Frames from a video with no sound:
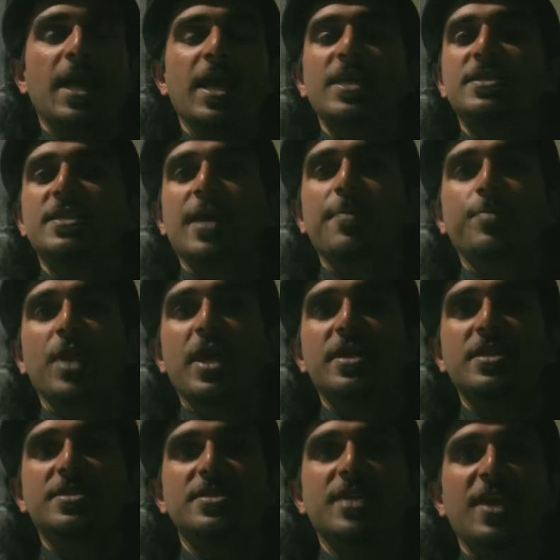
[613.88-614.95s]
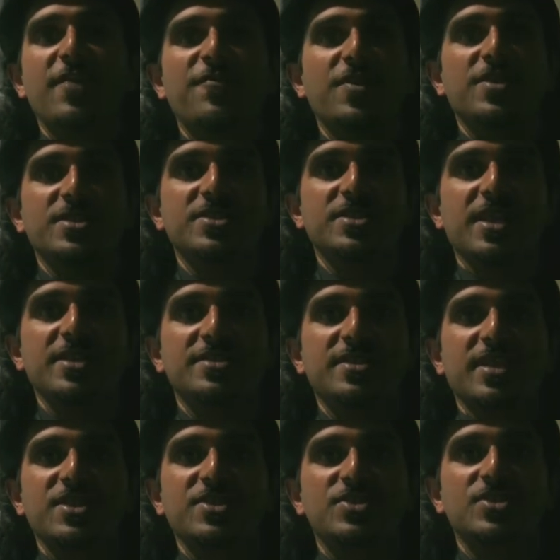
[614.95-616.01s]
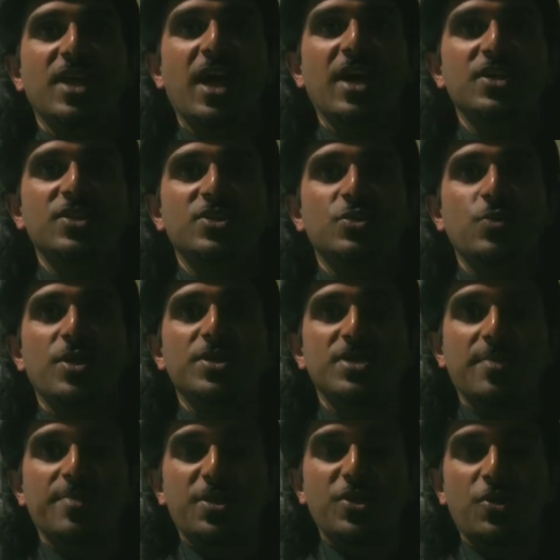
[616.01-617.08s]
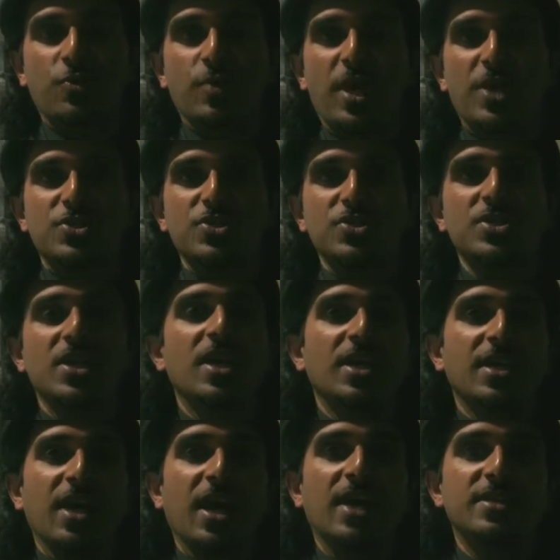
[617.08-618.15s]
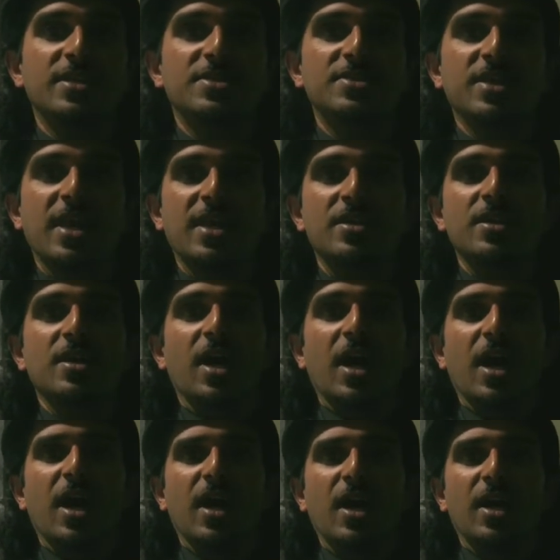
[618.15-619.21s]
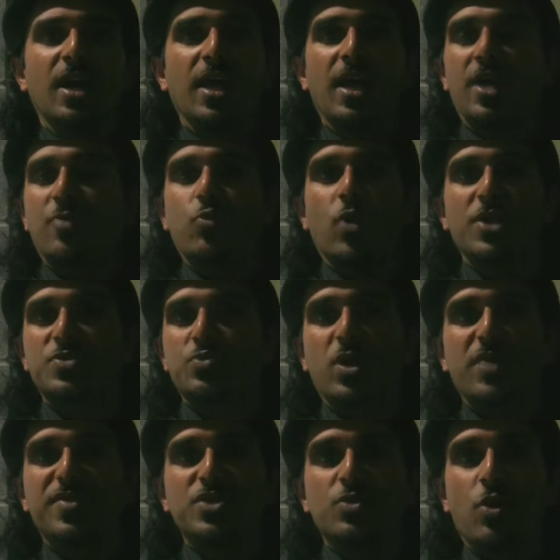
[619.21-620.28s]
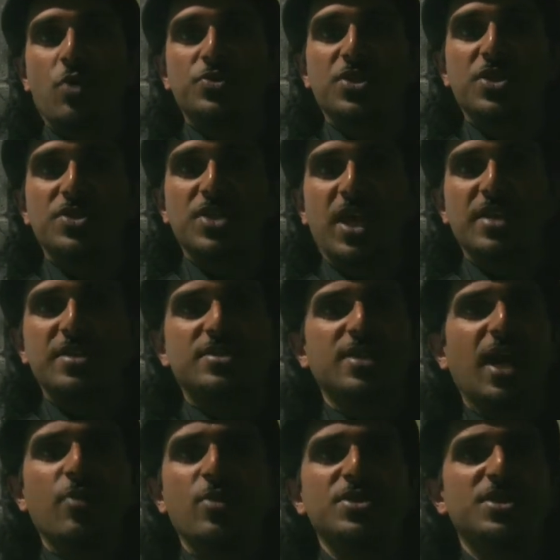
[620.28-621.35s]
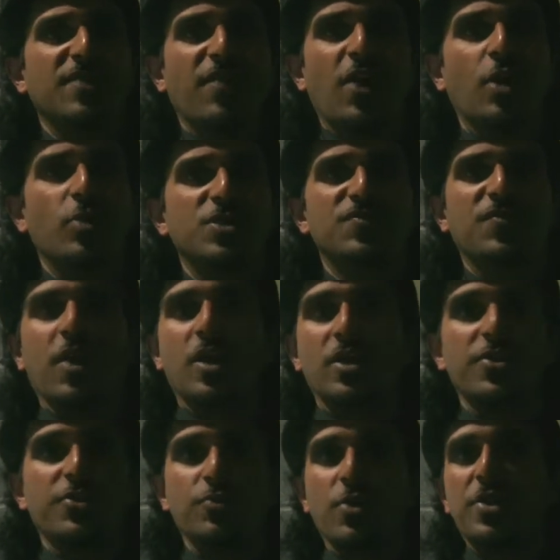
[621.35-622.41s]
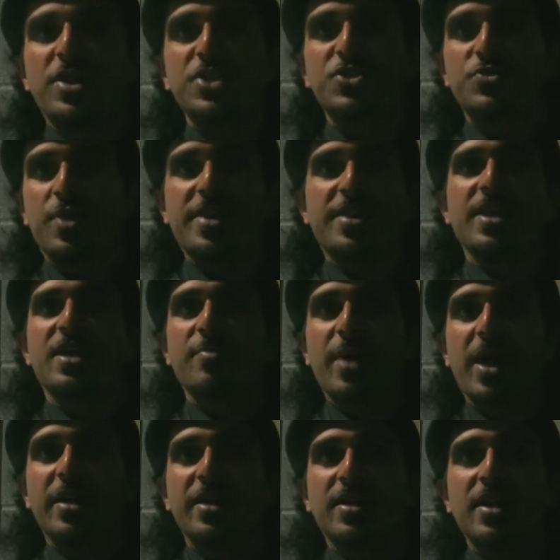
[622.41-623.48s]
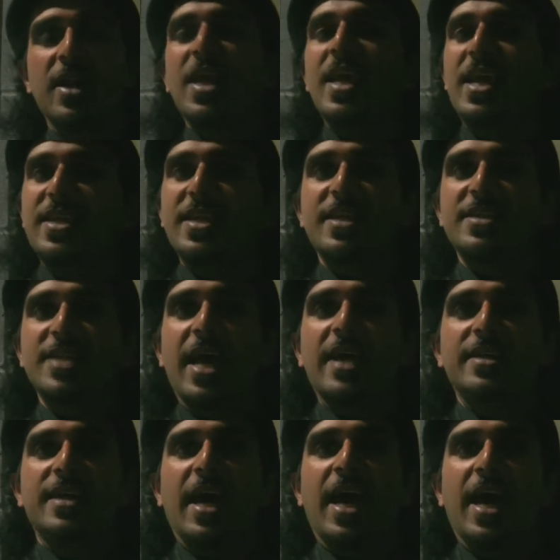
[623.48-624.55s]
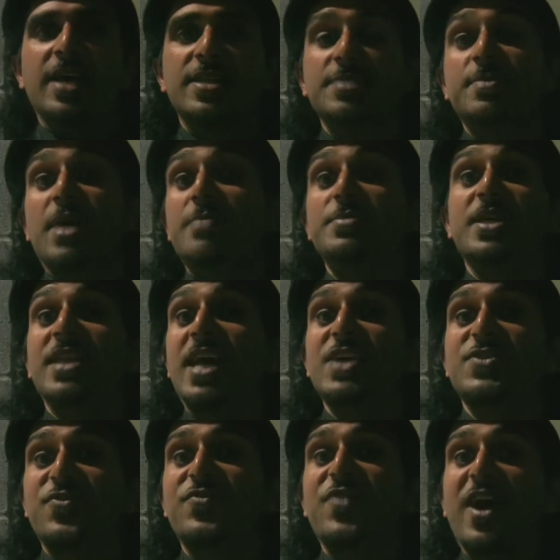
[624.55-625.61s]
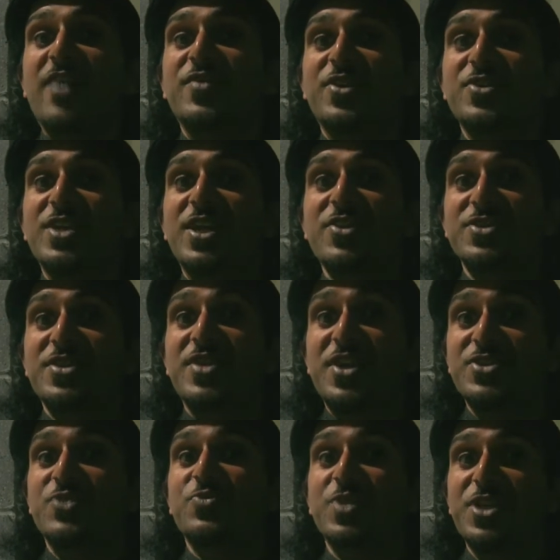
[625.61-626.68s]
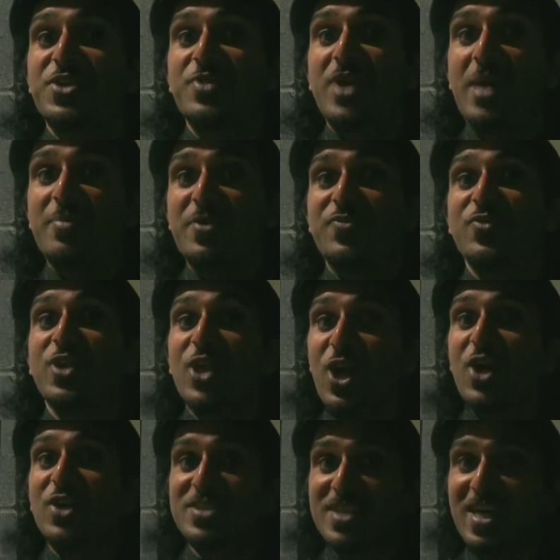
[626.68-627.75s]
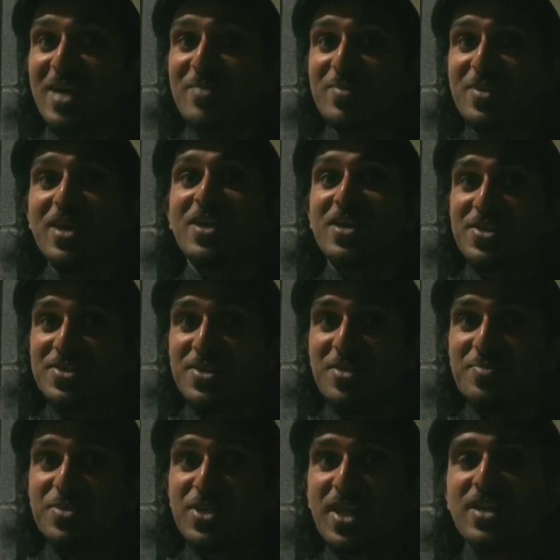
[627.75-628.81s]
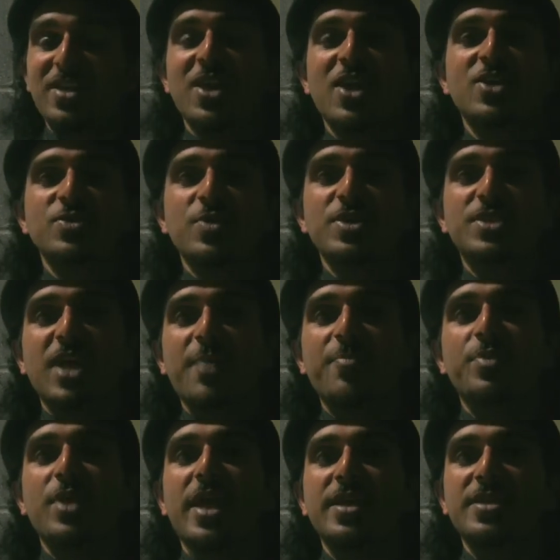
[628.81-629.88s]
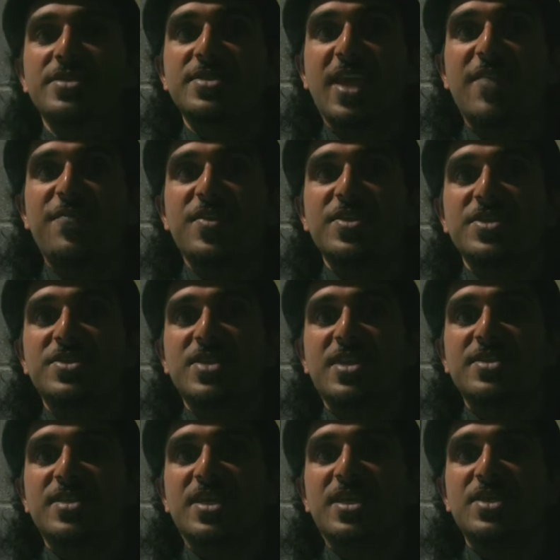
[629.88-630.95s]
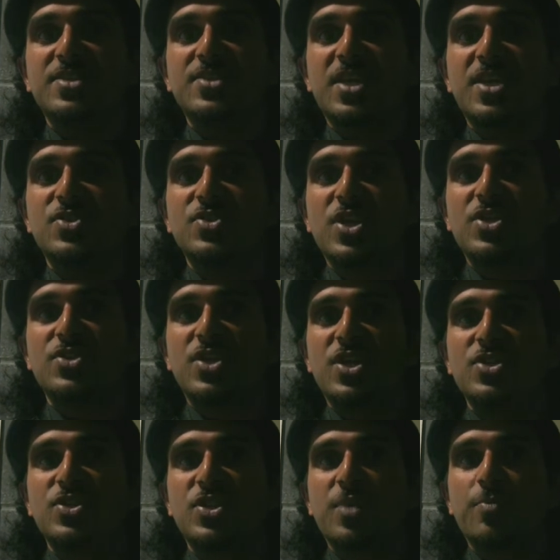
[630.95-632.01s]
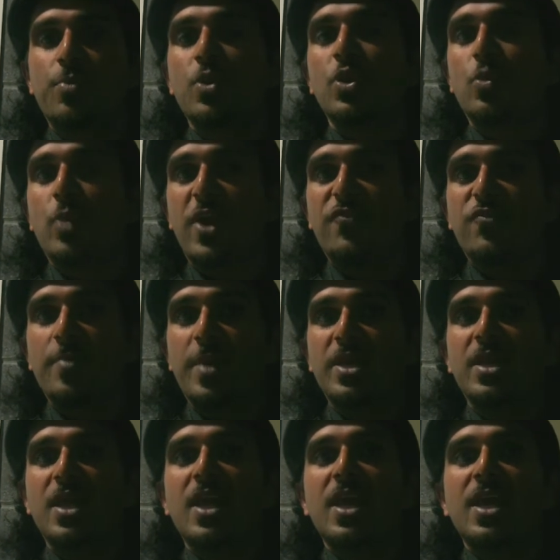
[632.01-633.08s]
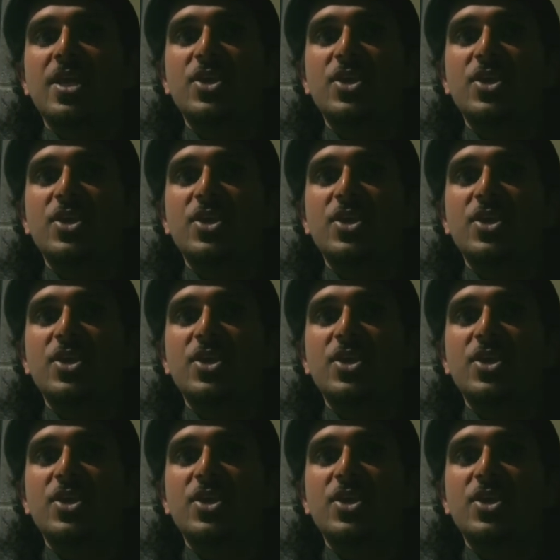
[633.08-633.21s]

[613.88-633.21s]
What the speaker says: He's not playing it safe in the sense that he's not doing something courageous. Gandhi said at once, one of his quotes is, "Tyrants have always fallen throughout history." Think about it. He didn't exactly add, sometimes they last for 500 years and things are really crappy for a long time. You see what I'm saying? So he's not playing it safe in the sense that he's going to pull away from it.